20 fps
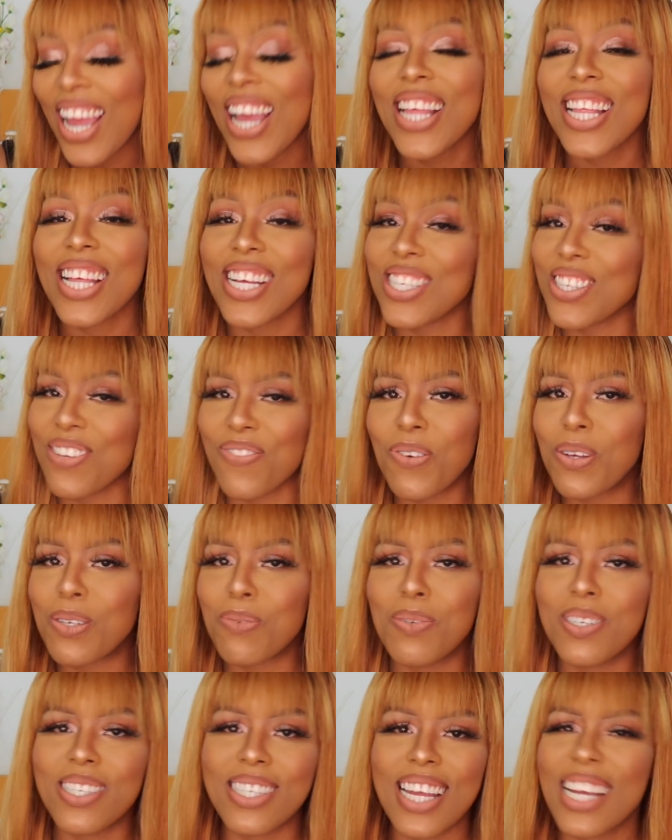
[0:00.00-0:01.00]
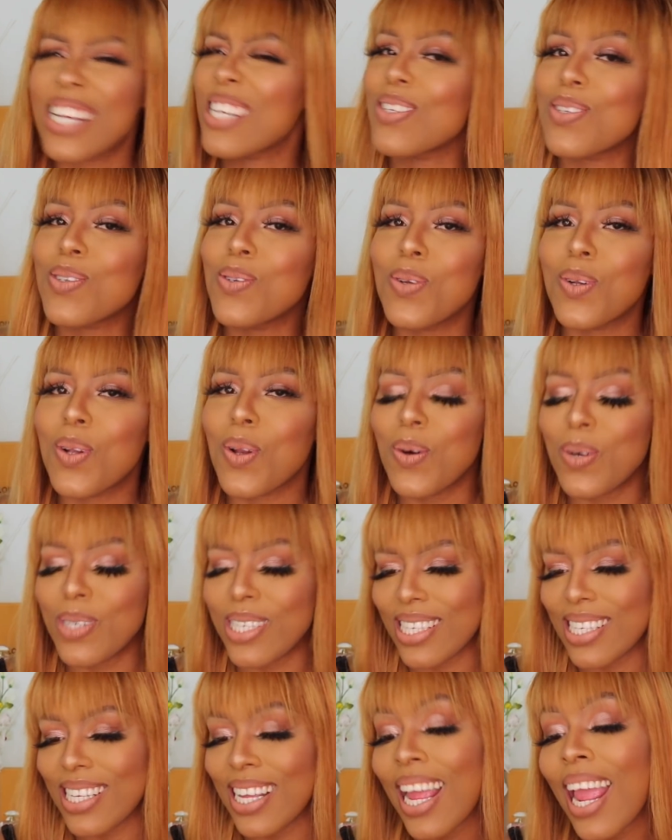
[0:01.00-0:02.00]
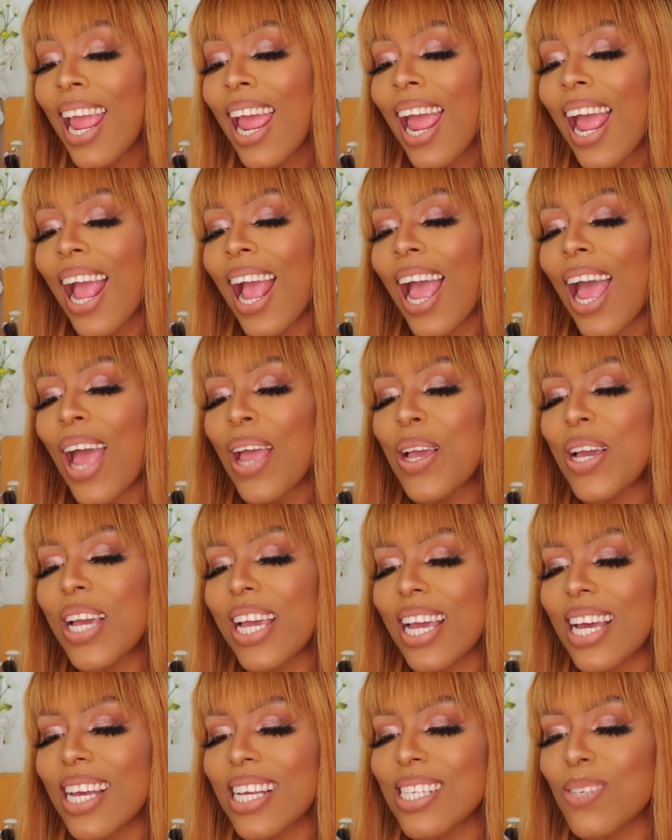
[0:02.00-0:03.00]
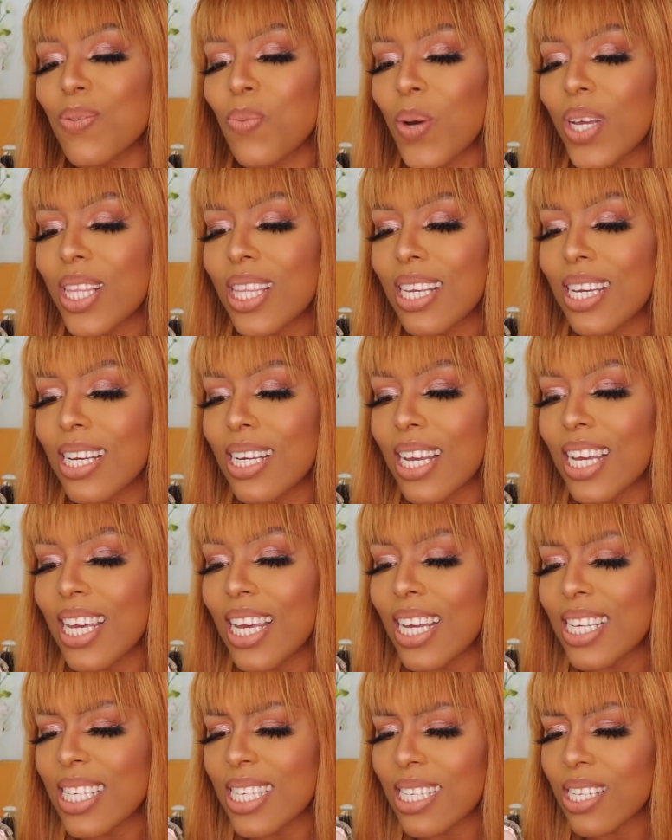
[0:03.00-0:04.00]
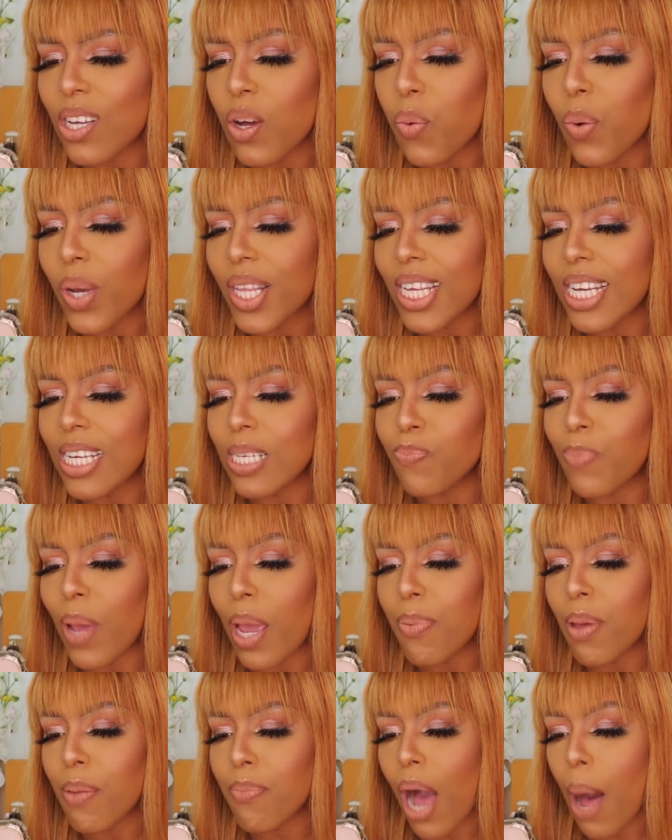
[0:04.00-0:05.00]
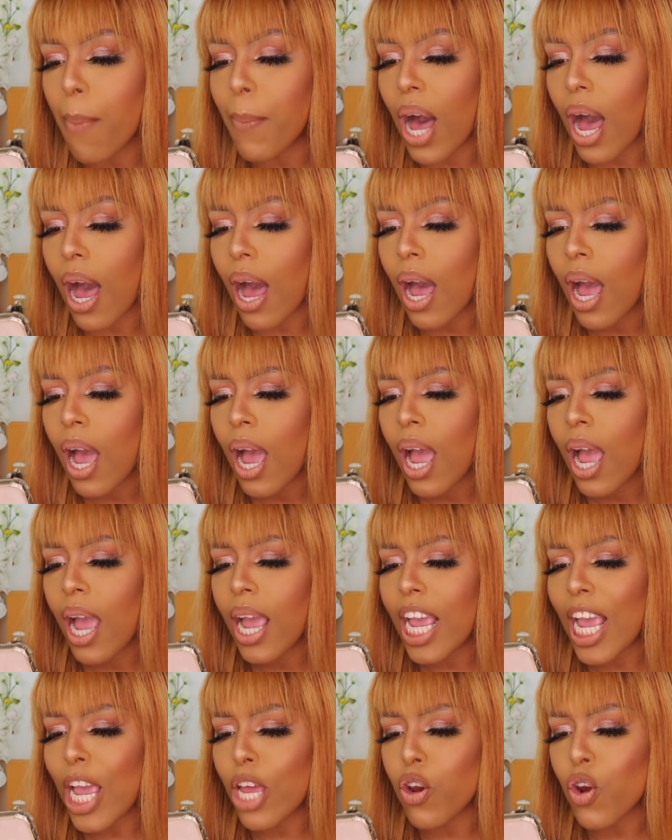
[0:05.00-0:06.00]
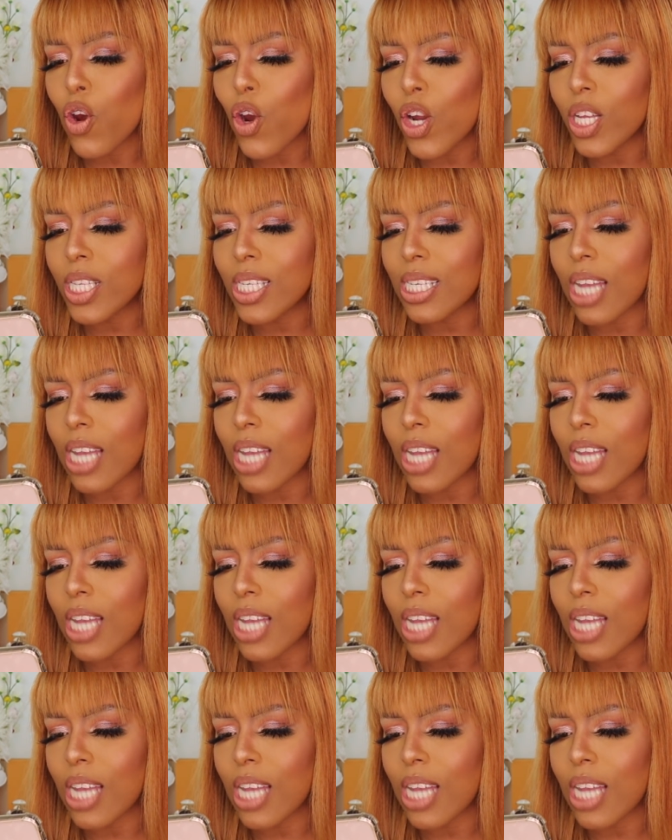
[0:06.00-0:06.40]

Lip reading: That's the first mistake, is too close. He is still with his baby mama. It hurts